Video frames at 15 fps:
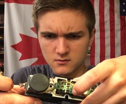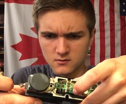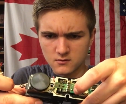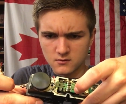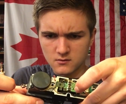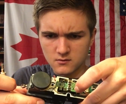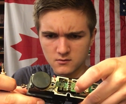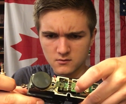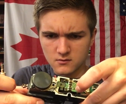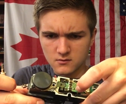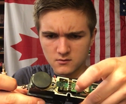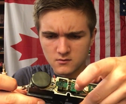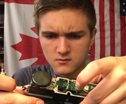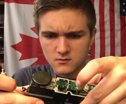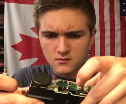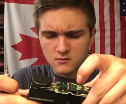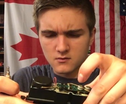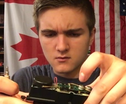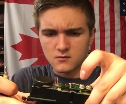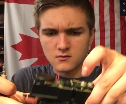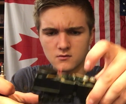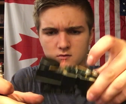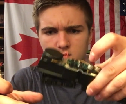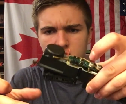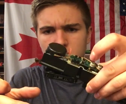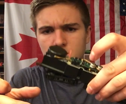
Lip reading: Nothing is said.